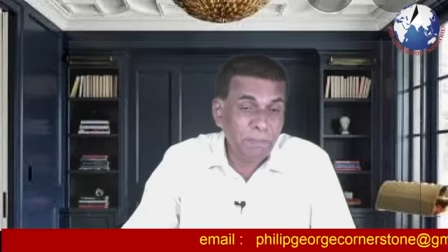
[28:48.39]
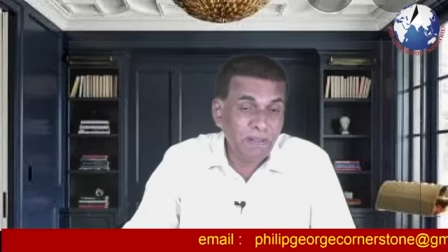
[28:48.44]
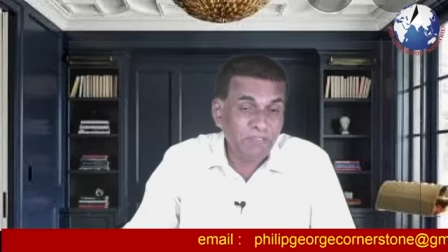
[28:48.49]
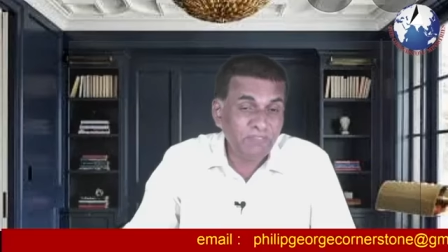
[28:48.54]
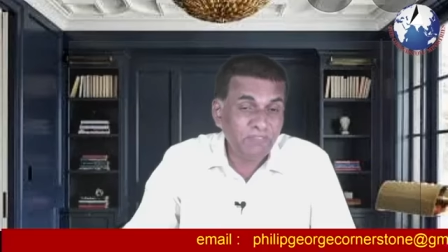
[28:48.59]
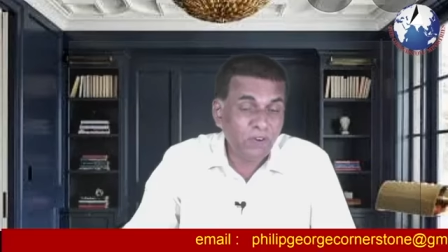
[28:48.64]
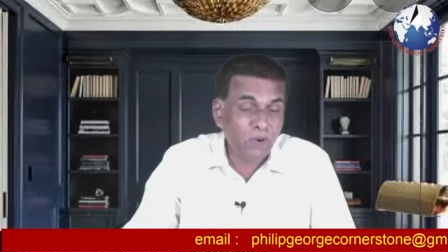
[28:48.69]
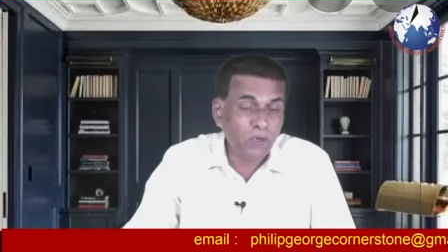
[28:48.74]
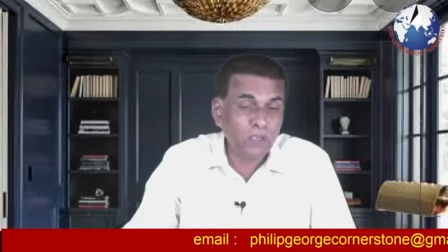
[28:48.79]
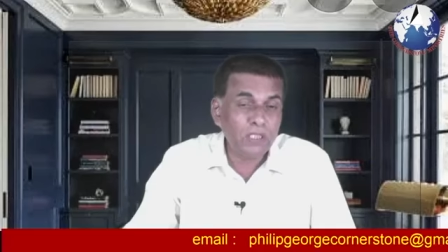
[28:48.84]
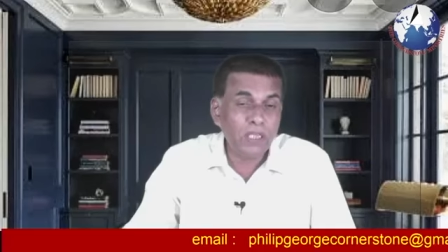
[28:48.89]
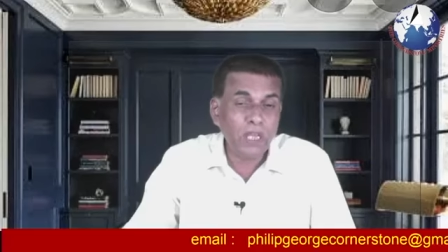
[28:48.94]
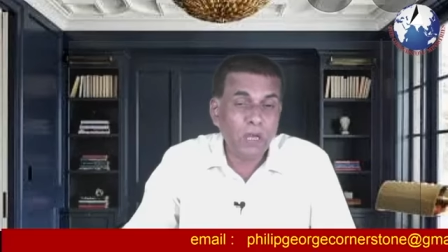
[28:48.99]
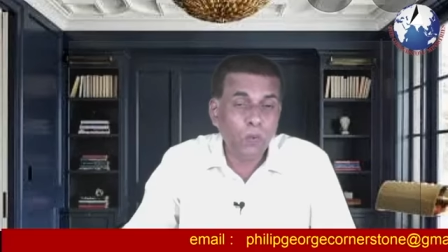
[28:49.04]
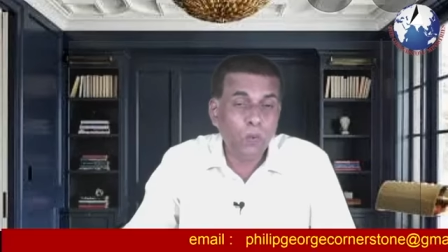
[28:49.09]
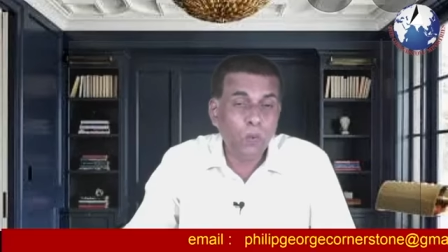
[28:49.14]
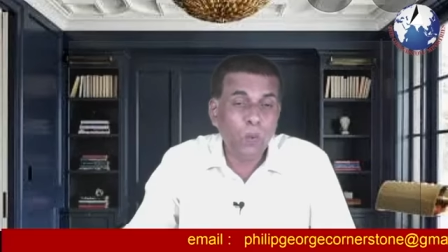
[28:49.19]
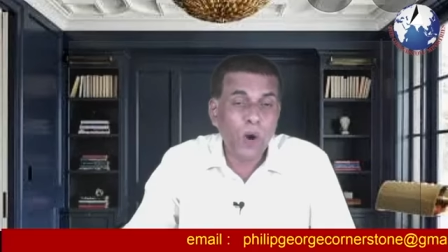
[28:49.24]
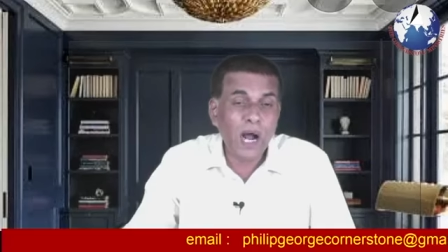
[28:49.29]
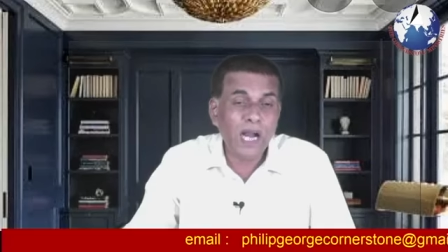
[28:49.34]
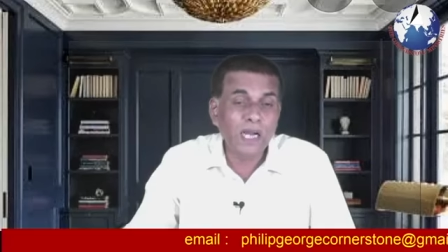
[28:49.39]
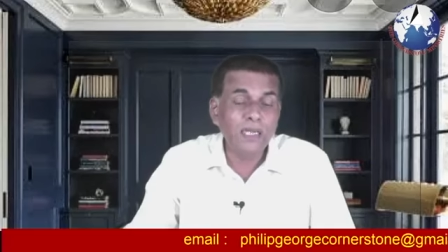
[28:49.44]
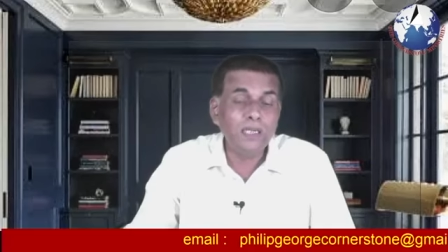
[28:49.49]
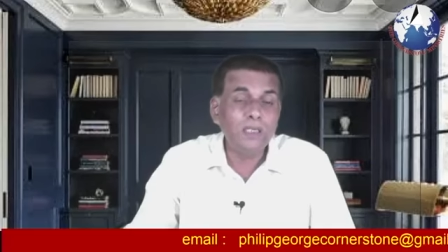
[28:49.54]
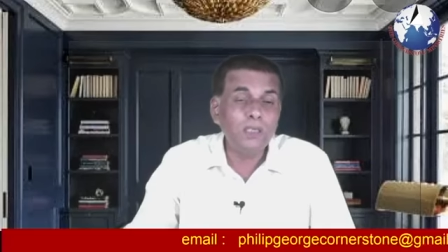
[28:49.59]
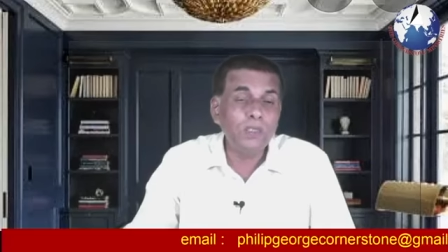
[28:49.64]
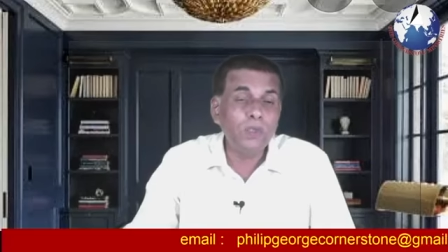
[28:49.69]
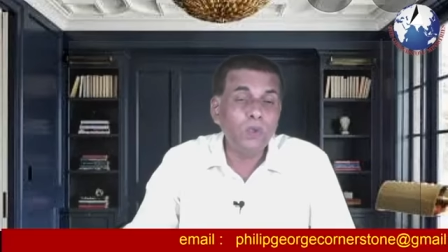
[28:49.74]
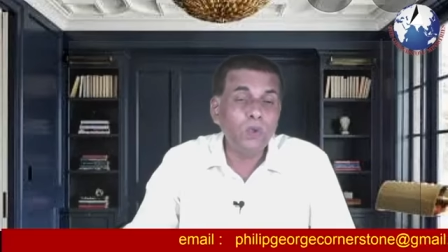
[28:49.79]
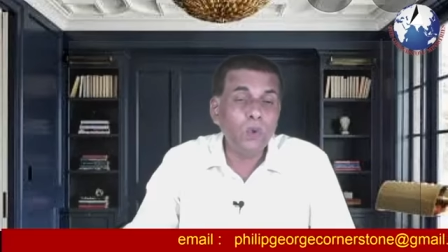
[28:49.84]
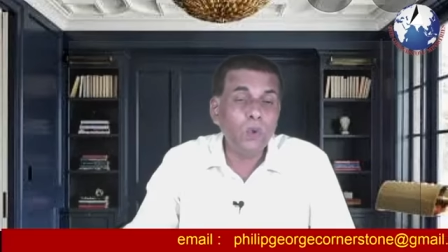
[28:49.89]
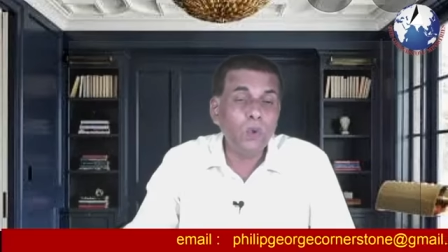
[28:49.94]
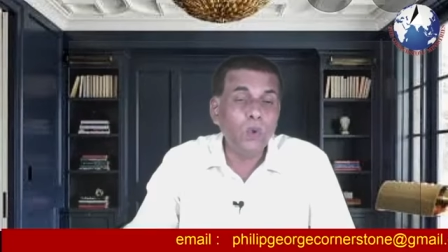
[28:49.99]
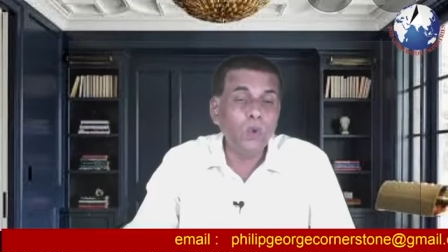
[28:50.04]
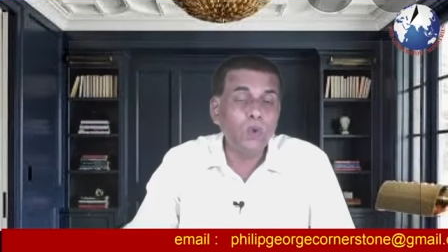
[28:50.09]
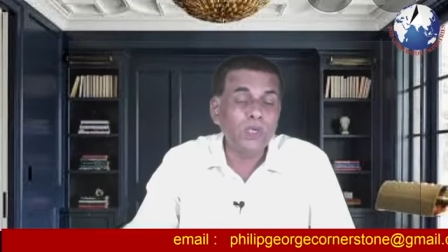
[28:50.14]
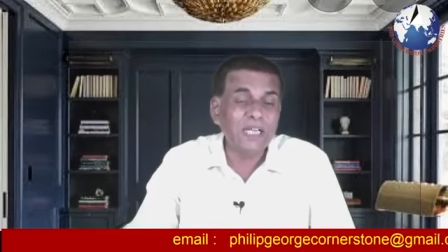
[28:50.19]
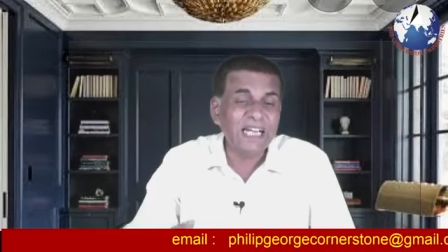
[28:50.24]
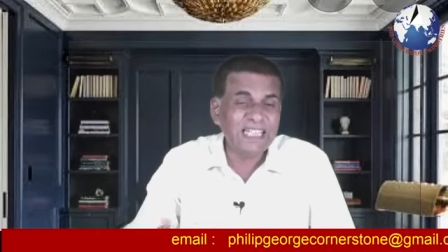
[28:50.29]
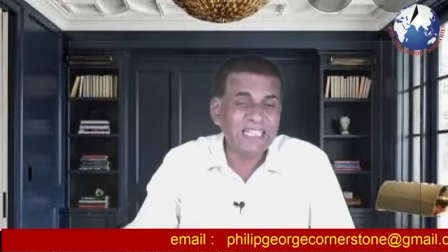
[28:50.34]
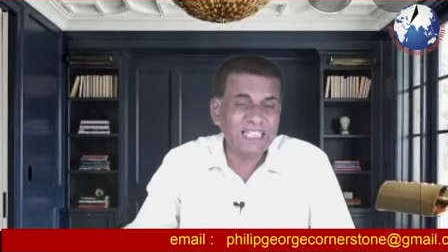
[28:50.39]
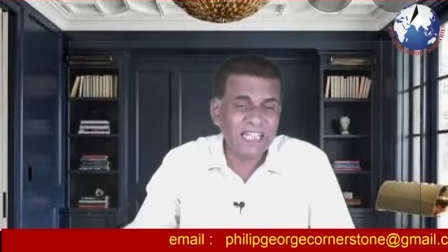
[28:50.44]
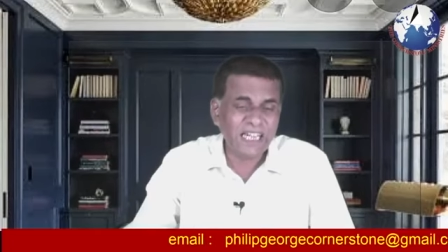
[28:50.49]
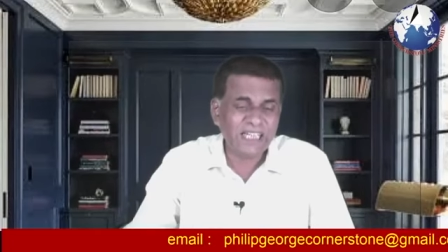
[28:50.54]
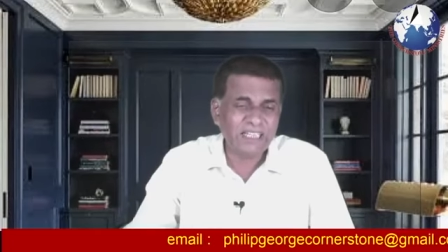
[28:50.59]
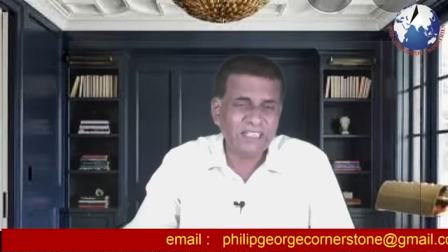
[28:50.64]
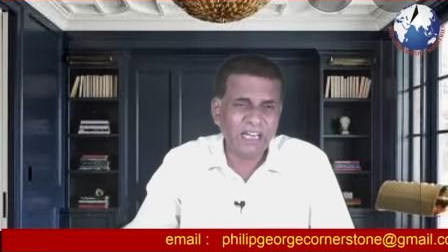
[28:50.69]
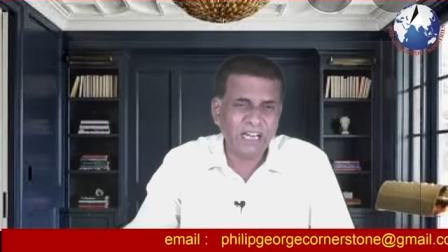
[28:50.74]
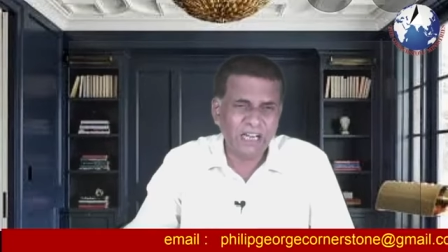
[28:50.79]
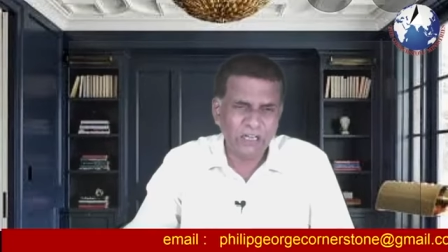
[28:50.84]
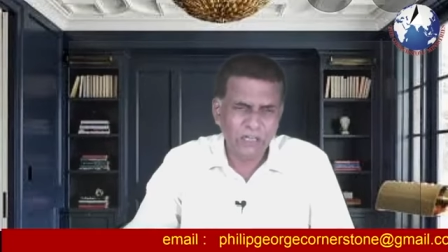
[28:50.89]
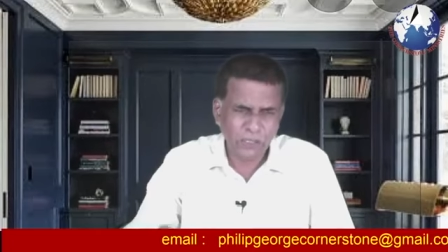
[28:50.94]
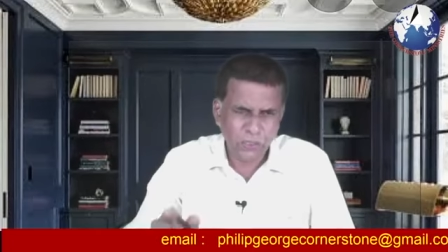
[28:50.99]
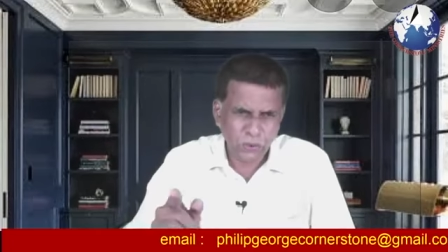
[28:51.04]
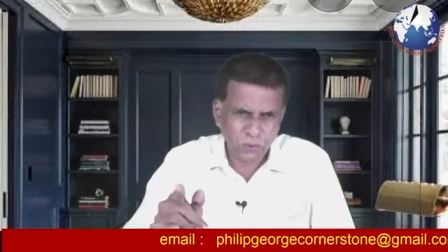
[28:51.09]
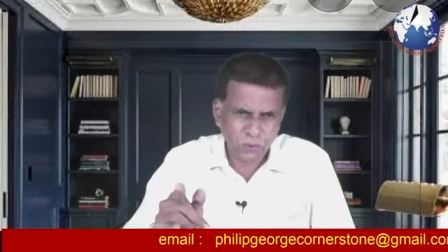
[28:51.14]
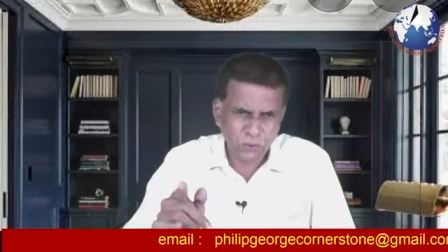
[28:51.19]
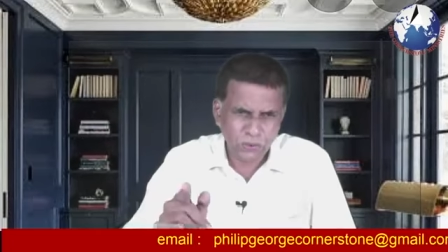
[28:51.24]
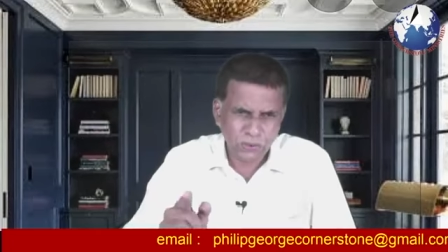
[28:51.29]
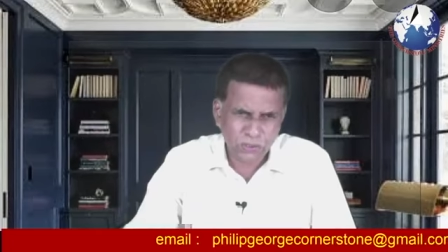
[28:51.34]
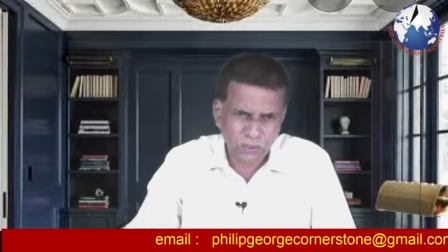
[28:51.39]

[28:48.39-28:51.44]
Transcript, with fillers: before the one who rejected you.